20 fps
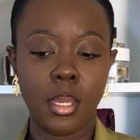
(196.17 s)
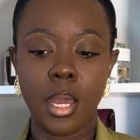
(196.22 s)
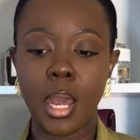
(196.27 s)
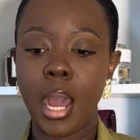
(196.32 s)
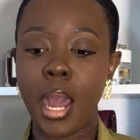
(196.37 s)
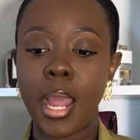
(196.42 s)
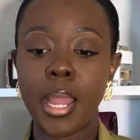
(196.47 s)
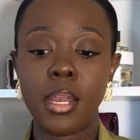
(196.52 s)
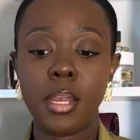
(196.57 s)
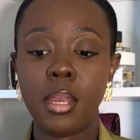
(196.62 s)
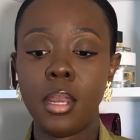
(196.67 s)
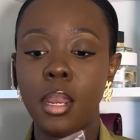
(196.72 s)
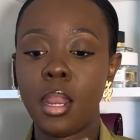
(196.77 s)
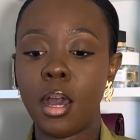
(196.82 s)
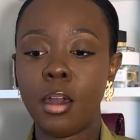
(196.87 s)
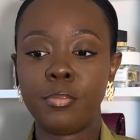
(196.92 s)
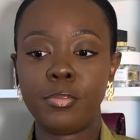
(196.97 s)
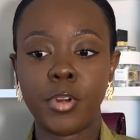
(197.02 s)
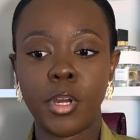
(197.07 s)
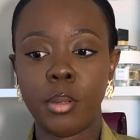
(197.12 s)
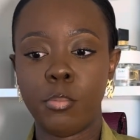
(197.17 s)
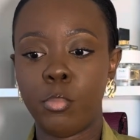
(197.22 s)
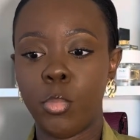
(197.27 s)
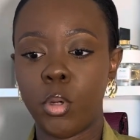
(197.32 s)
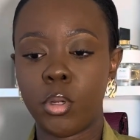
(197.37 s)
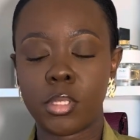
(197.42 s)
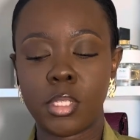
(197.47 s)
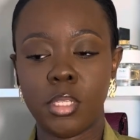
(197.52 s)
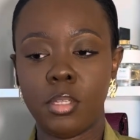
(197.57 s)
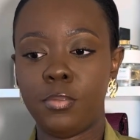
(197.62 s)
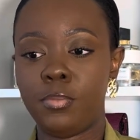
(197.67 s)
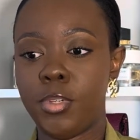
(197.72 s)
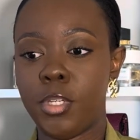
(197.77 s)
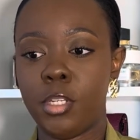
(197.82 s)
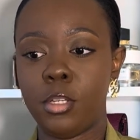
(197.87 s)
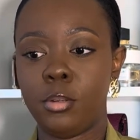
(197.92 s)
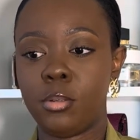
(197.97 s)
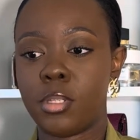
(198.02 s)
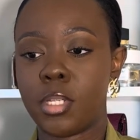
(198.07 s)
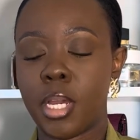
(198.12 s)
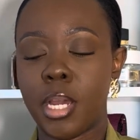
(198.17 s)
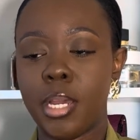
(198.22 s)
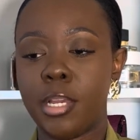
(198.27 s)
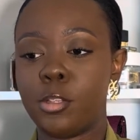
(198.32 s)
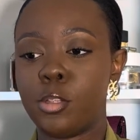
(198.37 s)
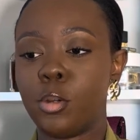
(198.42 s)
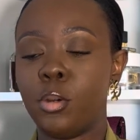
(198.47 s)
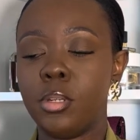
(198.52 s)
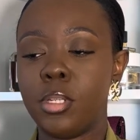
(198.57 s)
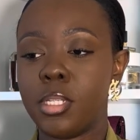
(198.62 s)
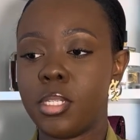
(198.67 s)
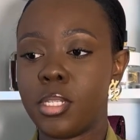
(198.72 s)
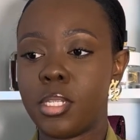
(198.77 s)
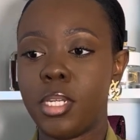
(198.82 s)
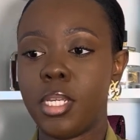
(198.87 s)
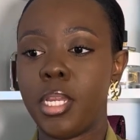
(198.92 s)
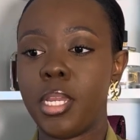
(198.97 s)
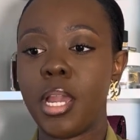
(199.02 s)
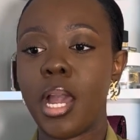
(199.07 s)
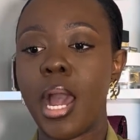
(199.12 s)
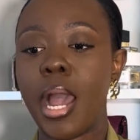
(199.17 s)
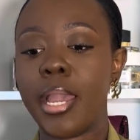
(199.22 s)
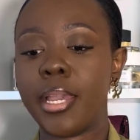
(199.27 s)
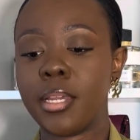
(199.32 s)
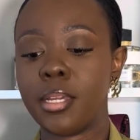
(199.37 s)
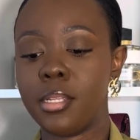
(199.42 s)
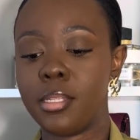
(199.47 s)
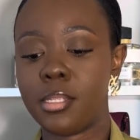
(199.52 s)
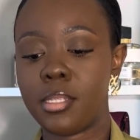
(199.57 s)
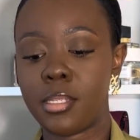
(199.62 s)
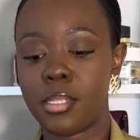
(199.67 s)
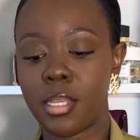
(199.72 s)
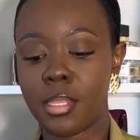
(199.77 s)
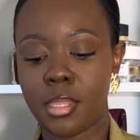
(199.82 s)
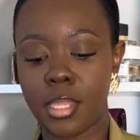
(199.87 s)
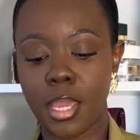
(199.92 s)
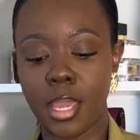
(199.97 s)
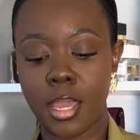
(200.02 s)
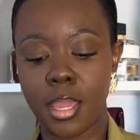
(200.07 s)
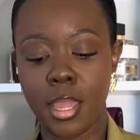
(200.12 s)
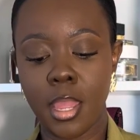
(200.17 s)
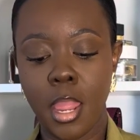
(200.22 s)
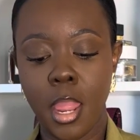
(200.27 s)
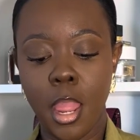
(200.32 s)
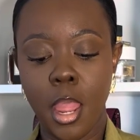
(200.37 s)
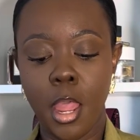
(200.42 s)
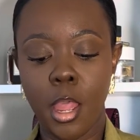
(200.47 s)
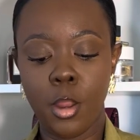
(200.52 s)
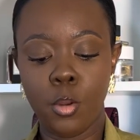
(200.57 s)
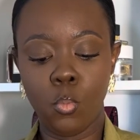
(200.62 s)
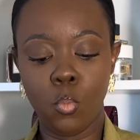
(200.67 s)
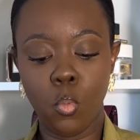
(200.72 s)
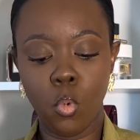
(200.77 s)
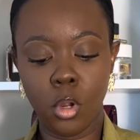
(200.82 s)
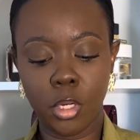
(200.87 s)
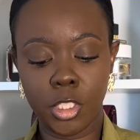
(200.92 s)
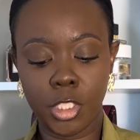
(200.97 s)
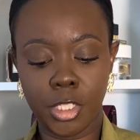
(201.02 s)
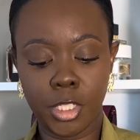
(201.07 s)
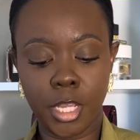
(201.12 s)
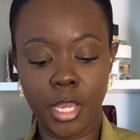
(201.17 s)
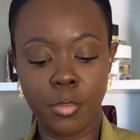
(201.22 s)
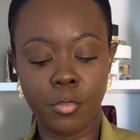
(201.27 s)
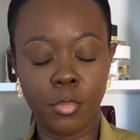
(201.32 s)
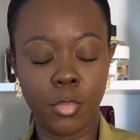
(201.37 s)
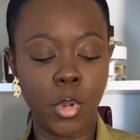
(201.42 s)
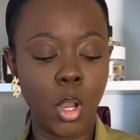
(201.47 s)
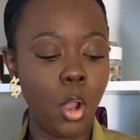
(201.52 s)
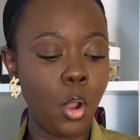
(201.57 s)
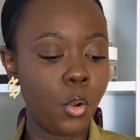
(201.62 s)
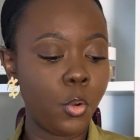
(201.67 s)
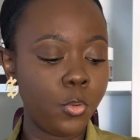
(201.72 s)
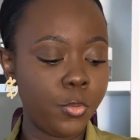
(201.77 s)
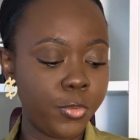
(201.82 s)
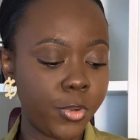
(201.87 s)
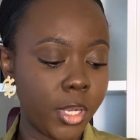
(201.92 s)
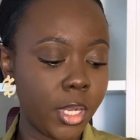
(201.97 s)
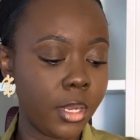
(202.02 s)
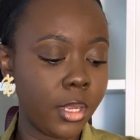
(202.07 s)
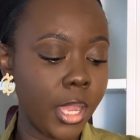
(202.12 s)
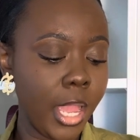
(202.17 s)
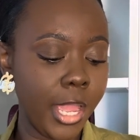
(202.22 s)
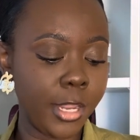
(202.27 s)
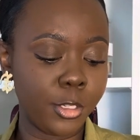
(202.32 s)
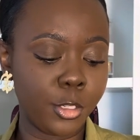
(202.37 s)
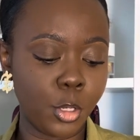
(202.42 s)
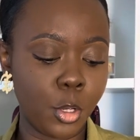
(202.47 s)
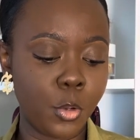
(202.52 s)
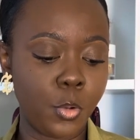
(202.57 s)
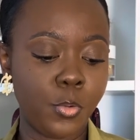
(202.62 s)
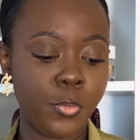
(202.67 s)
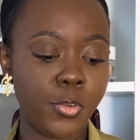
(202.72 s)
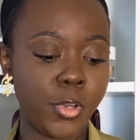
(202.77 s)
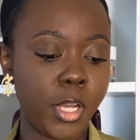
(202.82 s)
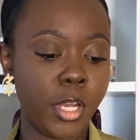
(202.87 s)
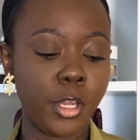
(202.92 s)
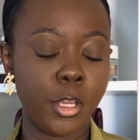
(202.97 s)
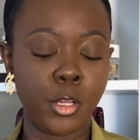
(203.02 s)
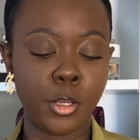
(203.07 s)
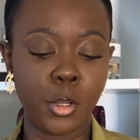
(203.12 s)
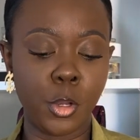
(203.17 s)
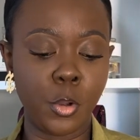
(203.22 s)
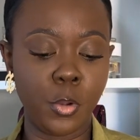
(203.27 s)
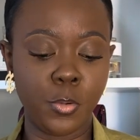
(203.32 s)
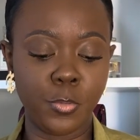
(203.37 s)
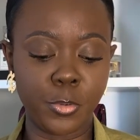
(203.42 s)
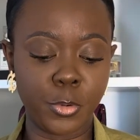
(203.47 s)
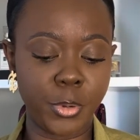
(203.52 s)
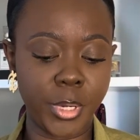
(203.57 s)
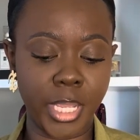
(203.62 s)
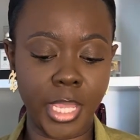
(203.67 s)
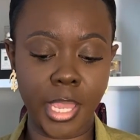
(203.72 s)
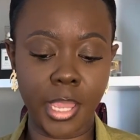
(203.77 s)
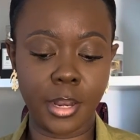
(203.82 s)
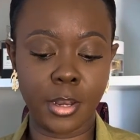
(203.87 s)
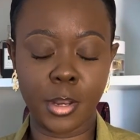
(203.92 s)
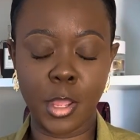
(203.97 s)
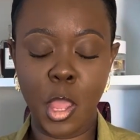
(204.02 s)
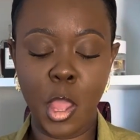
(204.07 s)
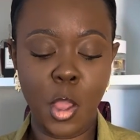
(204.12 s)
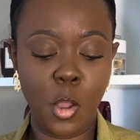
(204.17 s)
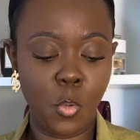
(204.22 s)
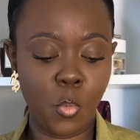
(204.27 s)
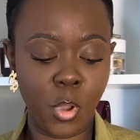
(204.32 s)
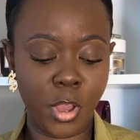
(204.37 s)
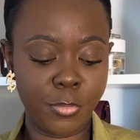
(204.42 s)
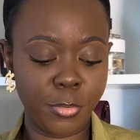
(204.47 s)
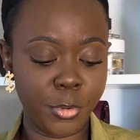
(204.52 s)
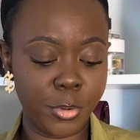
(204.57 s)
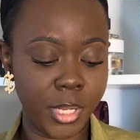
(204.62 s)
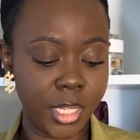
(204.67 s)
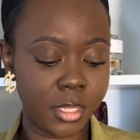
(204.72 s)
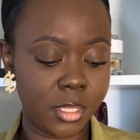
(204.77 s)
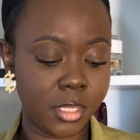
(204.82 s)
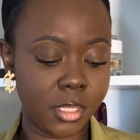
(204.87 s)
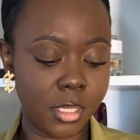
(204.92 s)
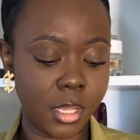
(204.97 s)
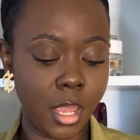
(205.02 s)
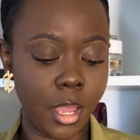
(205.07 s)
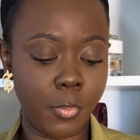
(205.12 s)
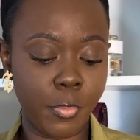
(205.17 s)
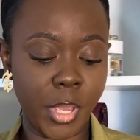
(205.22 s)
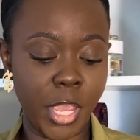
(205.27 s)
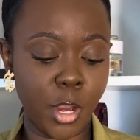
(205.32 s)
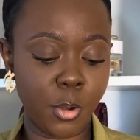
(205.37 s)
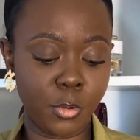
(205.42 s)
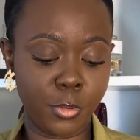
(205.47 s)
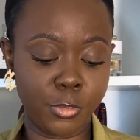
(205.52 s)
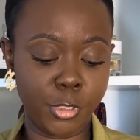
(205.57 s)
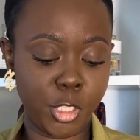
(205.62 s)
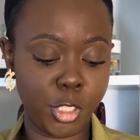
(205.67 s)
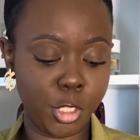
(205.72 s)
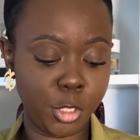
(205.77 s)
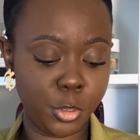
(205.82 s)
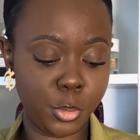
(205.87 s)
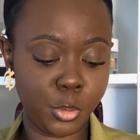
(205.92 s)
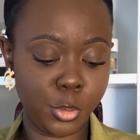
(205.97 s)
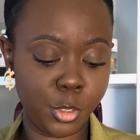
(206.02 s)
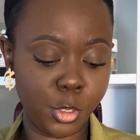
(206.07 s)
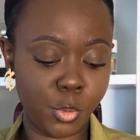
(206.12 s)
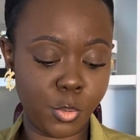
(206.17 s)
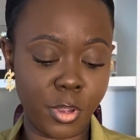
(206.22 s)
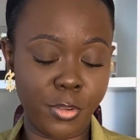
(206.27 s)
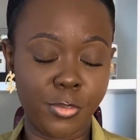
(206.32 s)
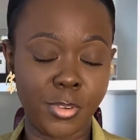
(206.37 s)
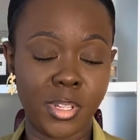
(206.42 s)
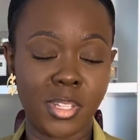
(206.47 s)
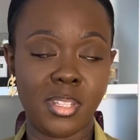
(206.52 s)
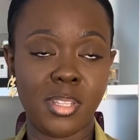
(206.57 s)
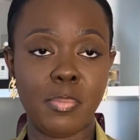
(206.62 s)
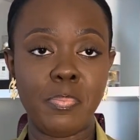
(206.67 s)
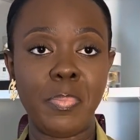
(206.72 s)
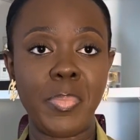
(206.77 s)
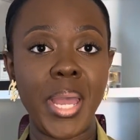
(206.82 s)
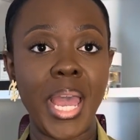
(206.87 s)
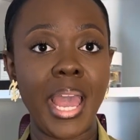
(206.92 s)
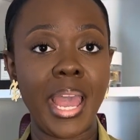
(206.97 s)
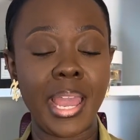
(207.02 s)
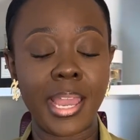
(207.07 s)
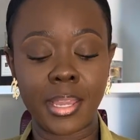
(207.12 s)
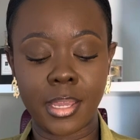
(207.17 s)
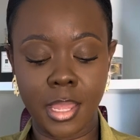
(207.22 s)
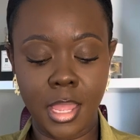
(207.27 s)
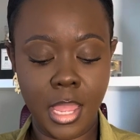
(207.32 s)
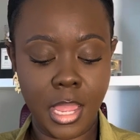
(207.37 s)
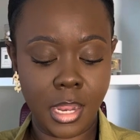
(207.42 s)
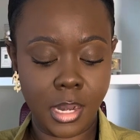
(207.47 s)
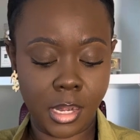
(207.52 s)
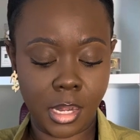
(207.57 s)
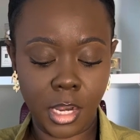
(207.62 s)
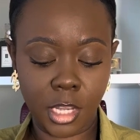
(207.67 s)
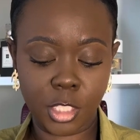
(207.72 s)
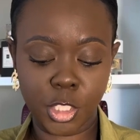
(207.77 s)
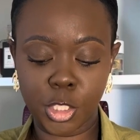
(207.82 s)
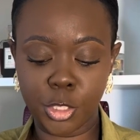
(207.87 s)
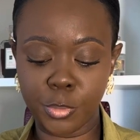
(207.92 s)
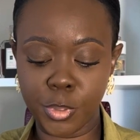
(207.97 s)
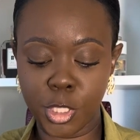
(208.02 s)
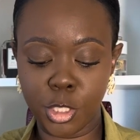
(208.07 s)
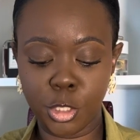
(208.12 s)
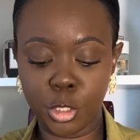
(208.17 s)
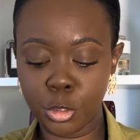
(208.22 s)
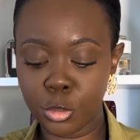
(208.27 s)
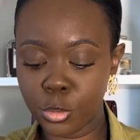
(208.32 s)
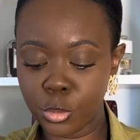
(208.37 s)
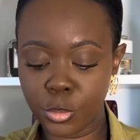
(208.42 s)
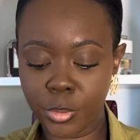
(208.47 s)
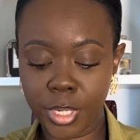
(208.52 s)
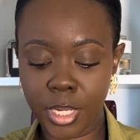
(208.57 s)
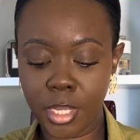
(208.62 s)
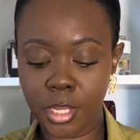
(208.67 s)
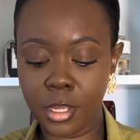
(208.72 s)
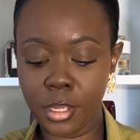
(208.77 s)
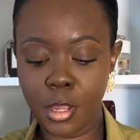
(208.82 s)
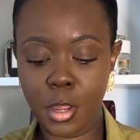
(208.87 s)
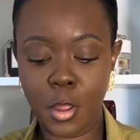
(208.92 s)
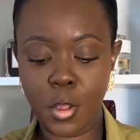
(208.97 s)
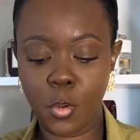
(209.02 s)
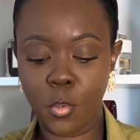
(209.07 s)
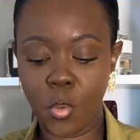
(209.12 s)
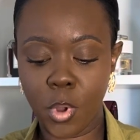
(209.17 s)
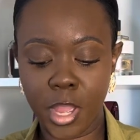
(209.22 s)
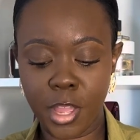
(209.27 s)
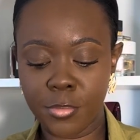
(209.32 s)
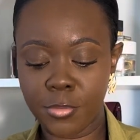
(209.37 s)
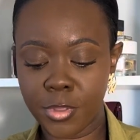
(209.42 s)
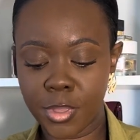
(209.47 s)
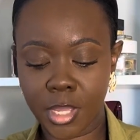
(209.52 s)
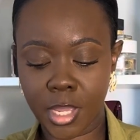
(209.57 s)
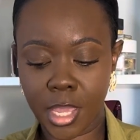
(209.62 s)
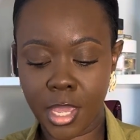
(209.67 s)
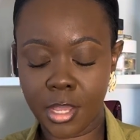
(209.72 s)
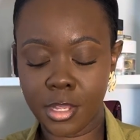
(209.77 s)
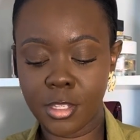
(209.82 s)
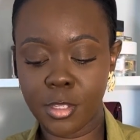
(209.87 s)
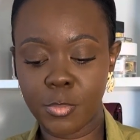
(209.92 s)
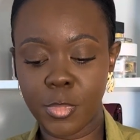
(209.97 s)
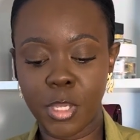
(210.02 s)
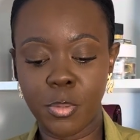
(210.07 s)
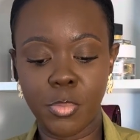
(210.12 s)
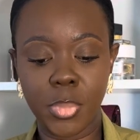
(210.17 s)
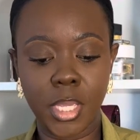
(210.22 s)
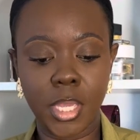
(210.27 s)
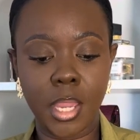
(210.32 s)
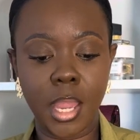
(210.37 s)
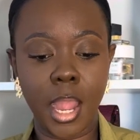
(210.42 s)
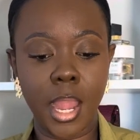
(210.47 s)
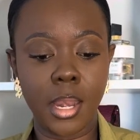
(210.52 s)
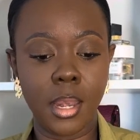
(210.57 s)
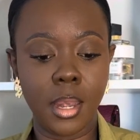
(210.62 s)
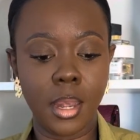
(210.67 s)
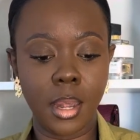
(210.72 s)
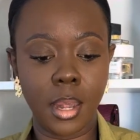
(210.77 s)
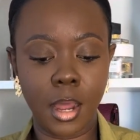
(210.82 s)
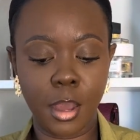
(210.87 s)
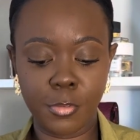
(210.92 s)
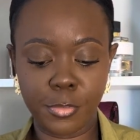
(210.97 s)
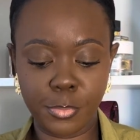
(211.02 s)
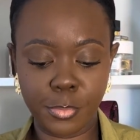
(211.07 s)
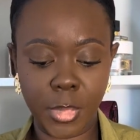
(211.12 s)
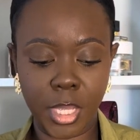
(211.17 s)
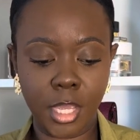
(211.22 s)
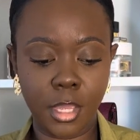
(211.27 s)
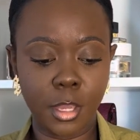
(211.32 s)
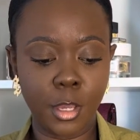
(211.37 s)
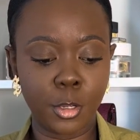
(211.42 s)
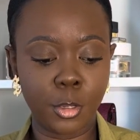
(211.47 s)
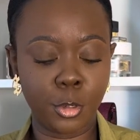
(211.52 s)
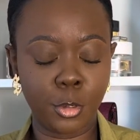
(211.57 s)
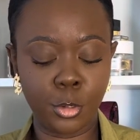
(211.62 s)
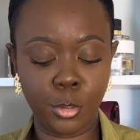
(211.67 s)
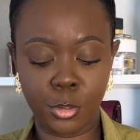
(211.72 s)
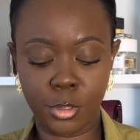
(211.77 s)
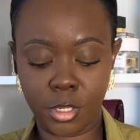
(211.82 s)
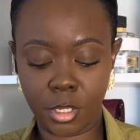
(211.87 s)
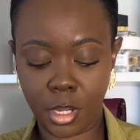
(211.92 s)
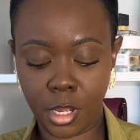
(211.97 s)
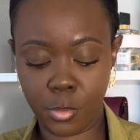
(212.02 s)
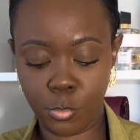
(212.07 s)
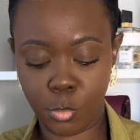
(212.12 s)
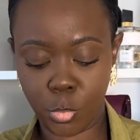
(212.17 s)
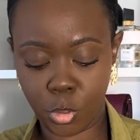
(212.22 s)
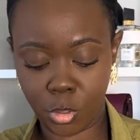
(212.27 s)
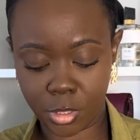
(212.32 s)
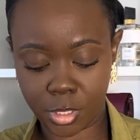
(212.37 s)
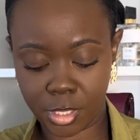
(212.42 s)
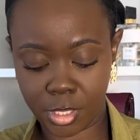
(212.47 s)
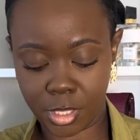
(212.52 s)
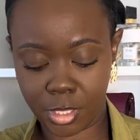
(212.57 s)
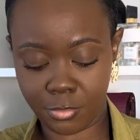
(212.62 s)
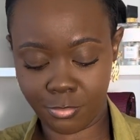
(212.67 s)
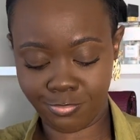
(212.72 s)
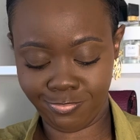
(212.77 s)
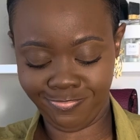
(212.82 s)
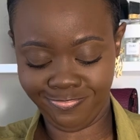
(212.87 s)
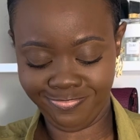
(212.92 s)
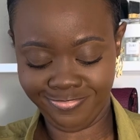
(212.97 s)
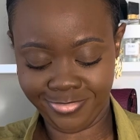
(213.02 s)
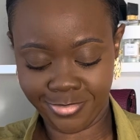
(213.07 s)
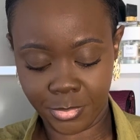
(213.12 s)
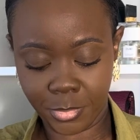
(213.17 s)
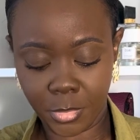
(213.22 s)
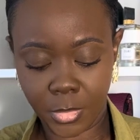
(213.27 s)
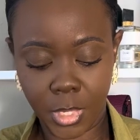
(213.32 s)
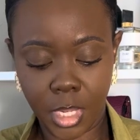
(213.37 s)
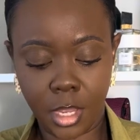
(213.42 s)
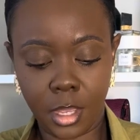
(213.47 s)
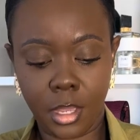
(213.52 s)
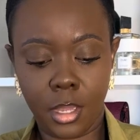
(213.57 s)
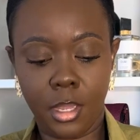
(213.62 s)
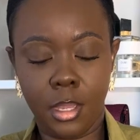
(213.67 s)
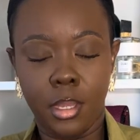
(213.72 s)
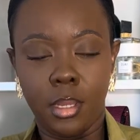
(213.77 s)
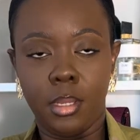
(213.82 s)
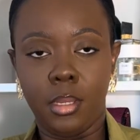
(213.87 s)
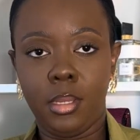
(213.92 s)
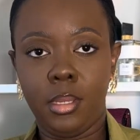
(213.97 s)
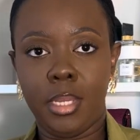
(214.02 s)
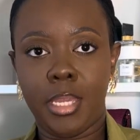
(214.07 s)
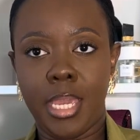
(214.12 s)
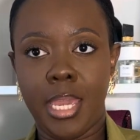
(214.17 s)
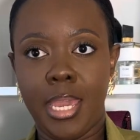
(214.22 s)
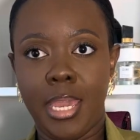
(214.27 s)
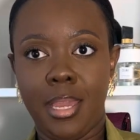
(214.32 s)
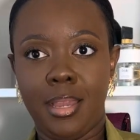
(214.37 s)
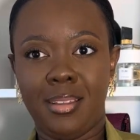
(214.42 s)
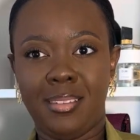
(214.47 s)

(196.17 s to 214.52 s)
I love unboxing videos, guys. Honestly, I can sit there and watch them over and over again, whether it's a pair of shoes, whether it's a bag, luxury jewelry, whatever the case may be. I love me a good unboxing. Okay,